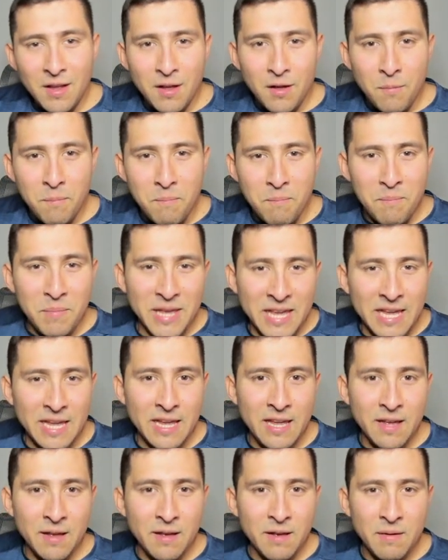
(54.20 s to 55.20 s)

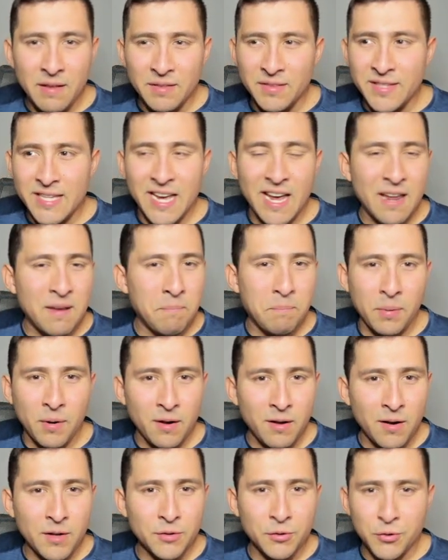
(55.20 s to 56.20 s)
Me, 10
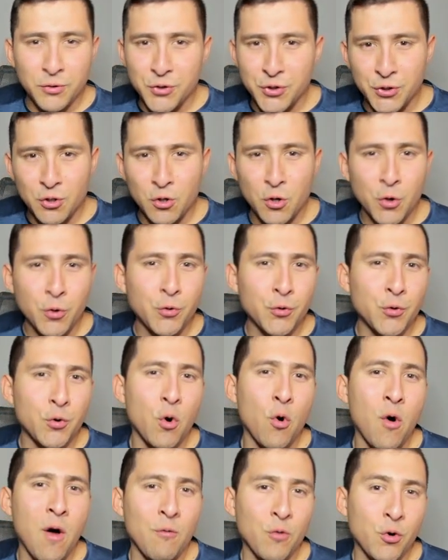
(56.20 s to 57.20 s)
plus or so
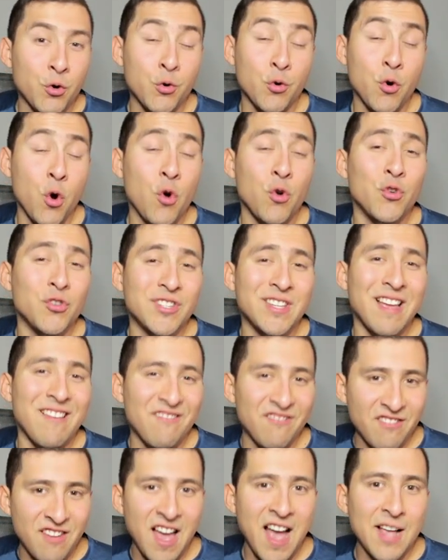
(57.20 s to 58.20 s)
CRONOS
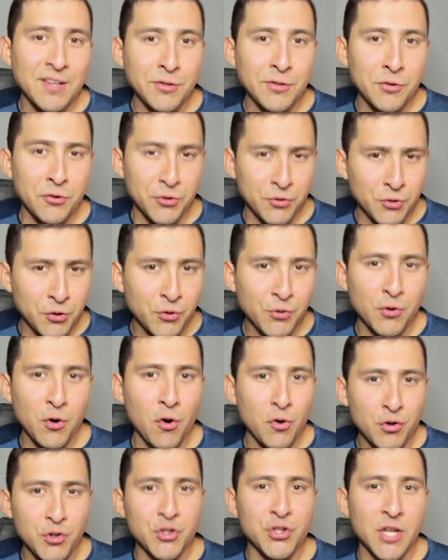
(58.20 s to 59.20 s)
ambassadors on
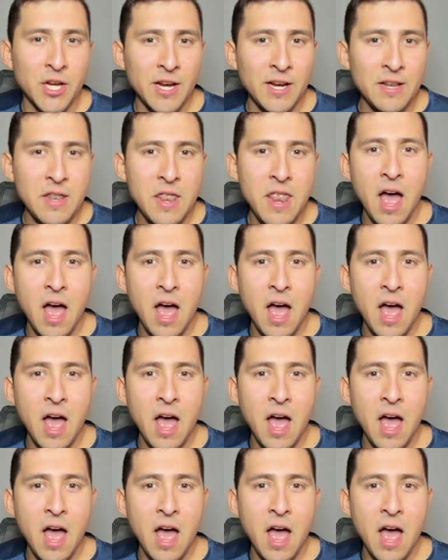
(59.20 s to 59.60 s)
CRONOS chain.